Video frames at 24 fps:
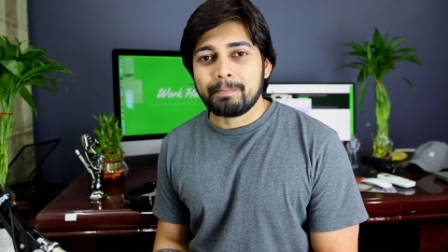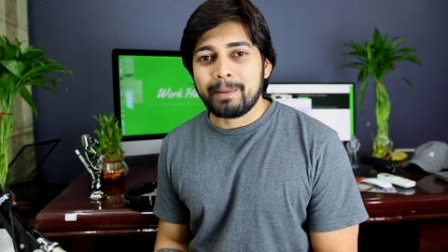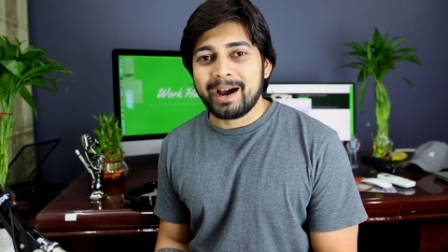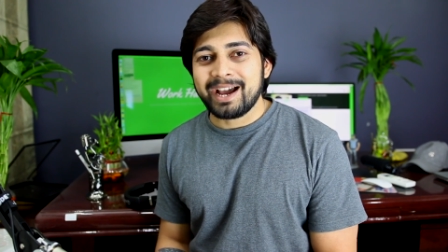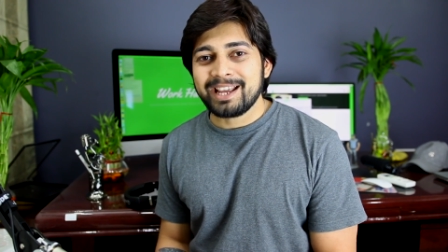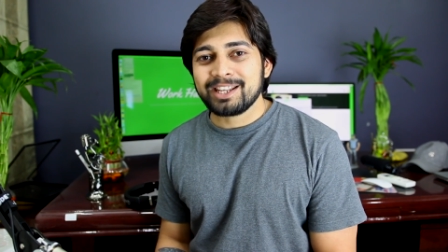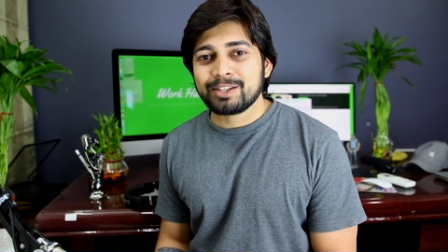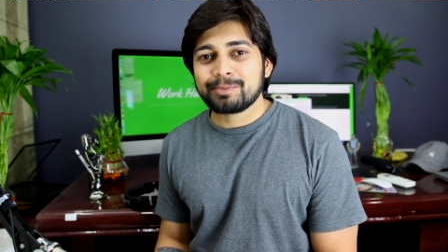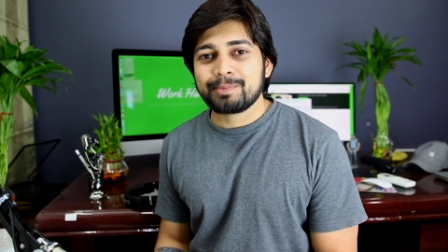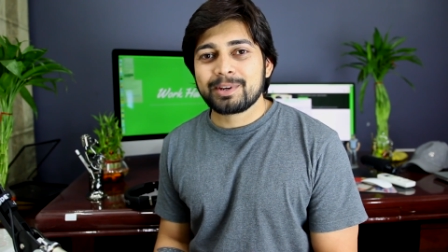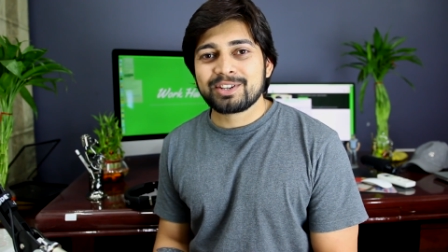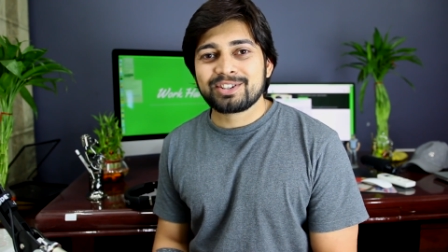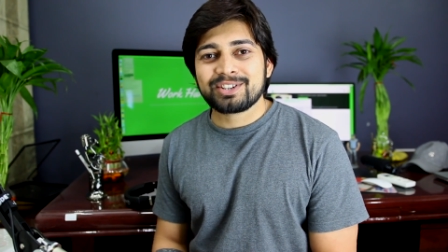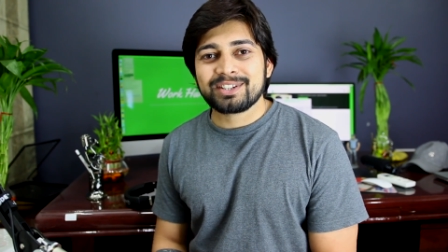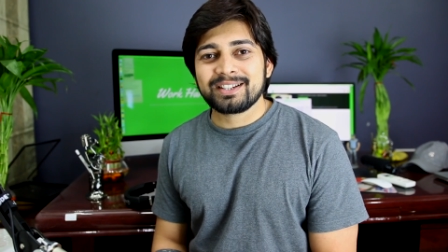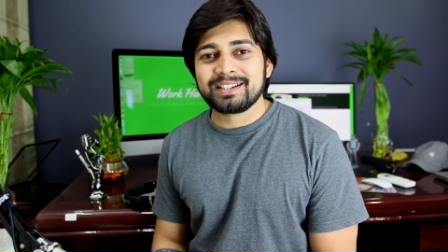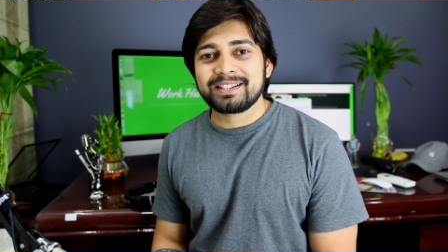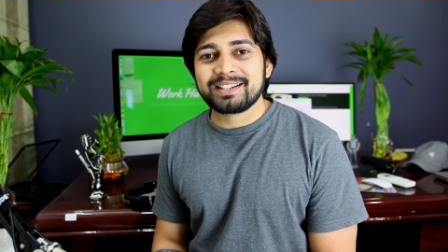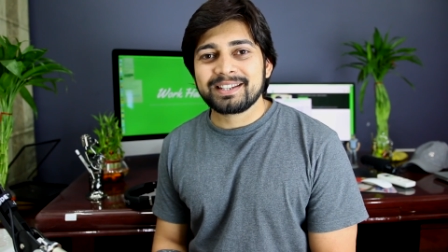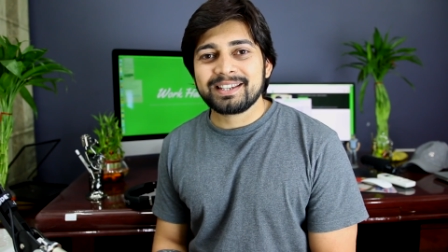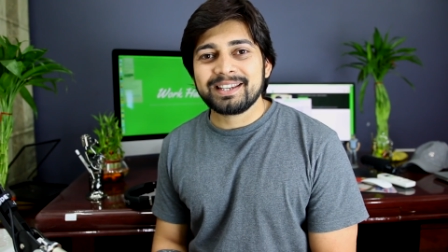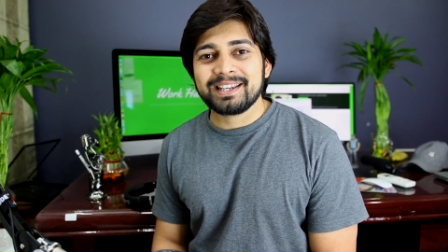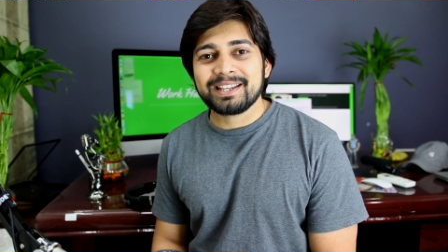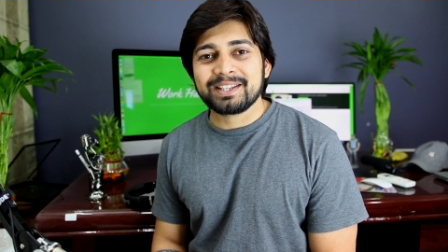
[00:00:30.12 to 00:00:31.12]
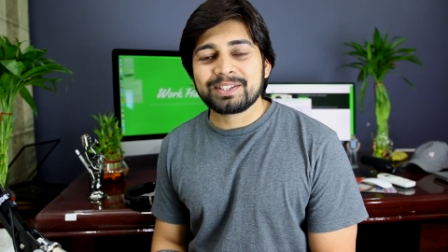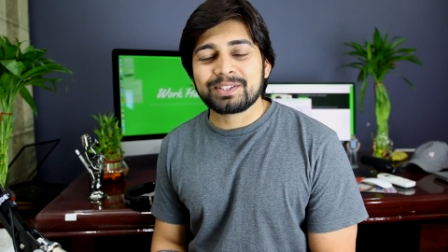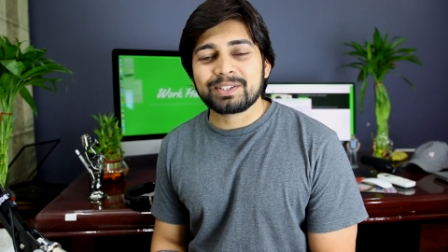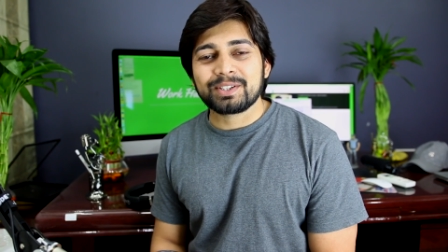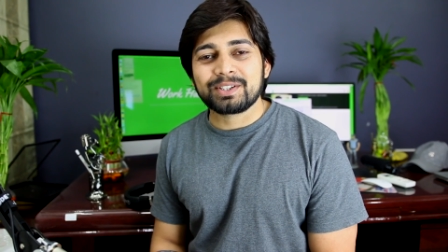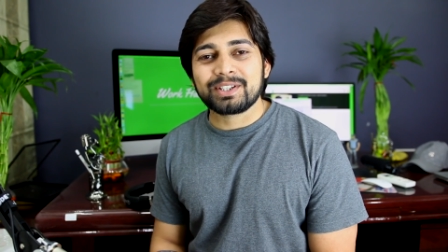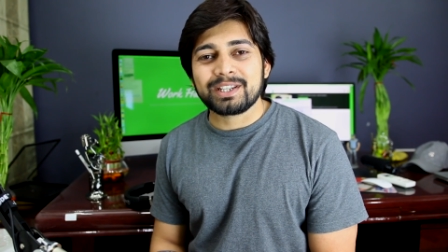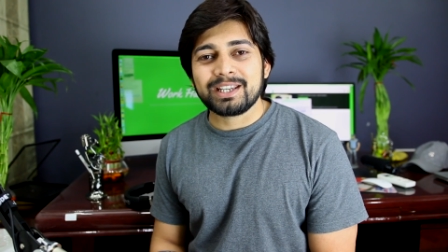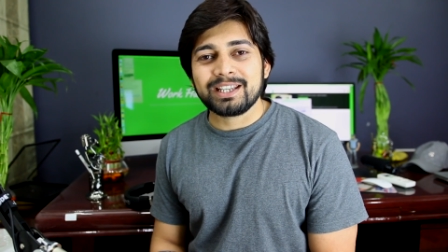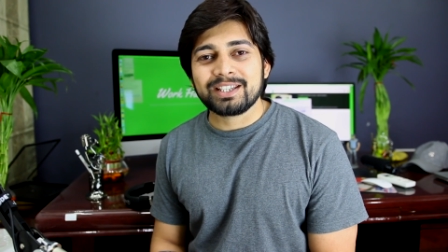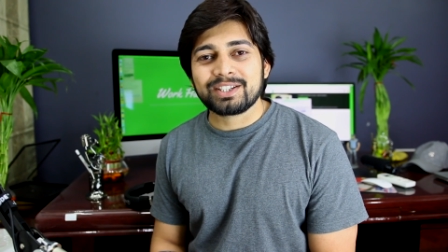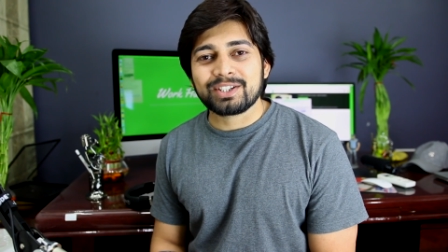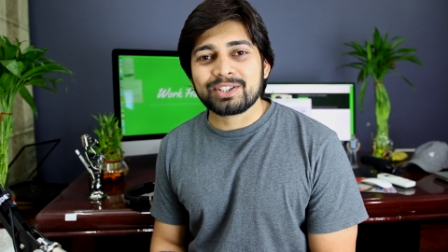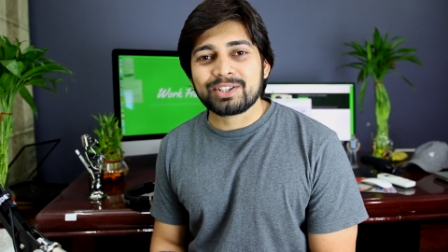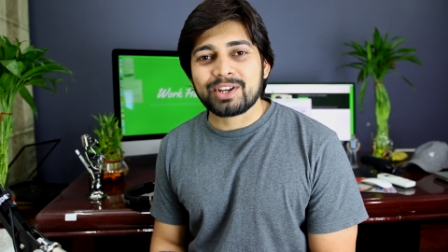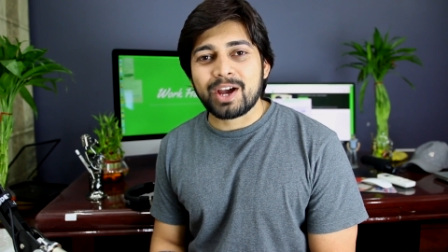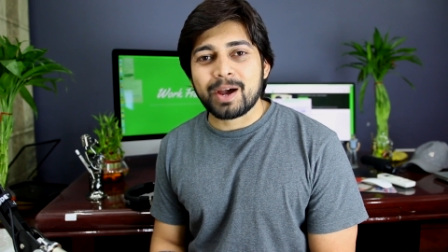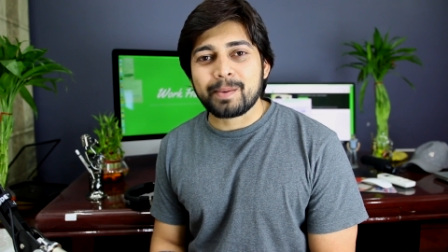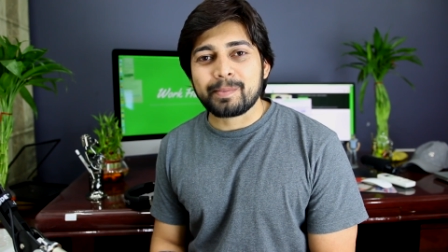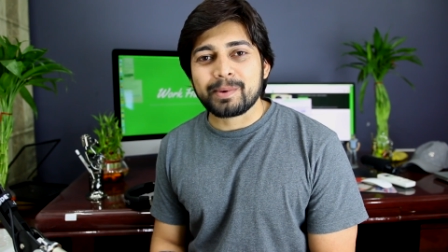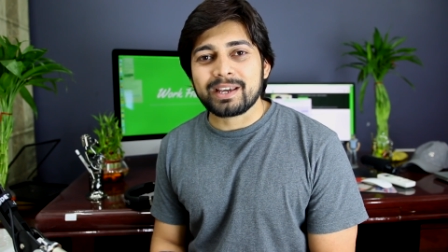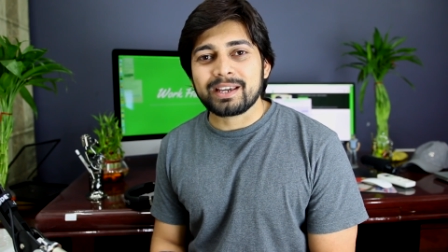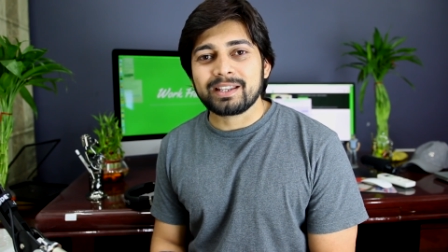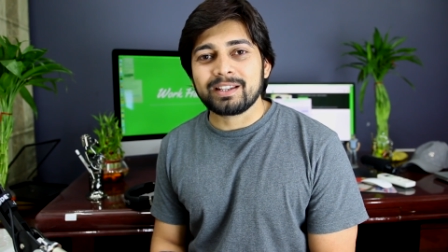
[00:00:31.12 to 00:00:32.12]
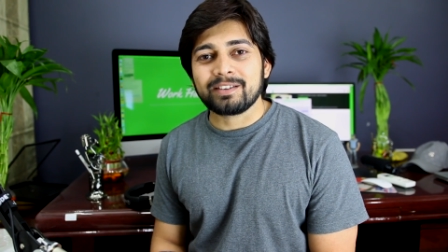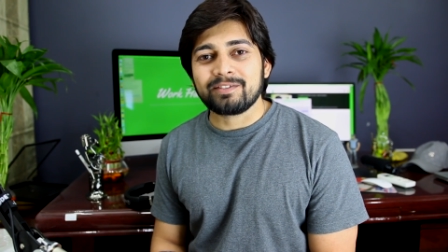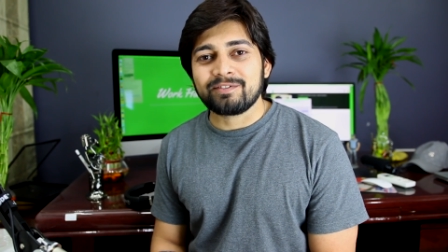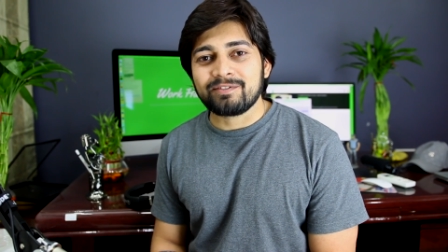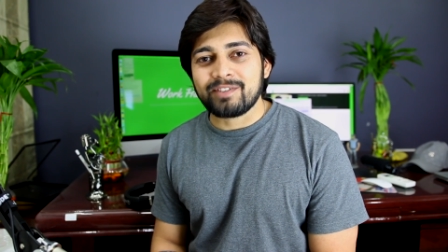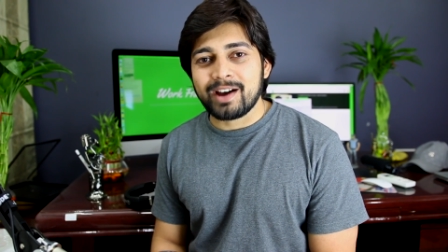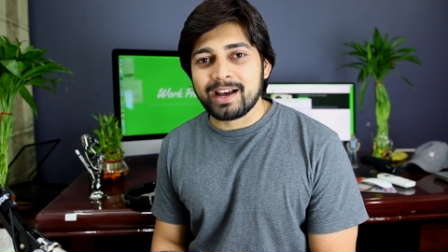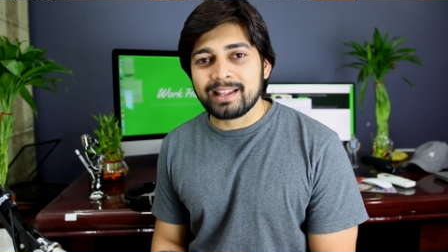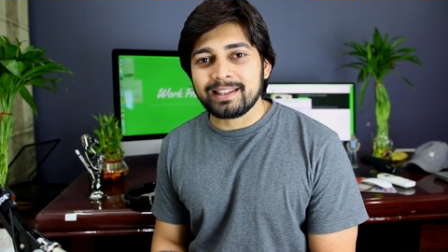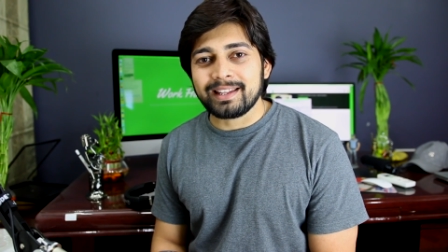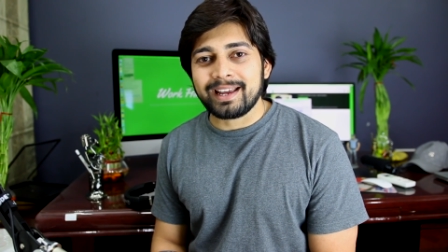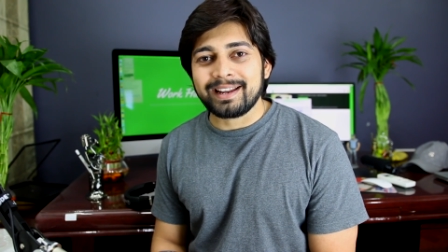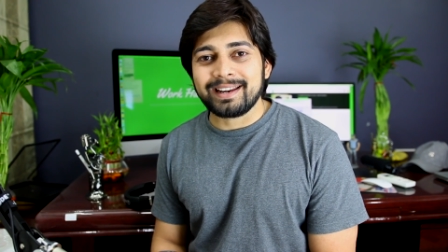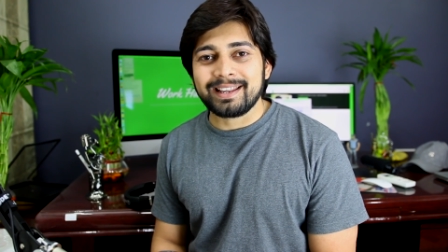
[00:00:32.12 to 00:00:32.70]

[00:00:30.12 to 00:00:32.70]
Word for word: My specialty is to teach a topic in a fun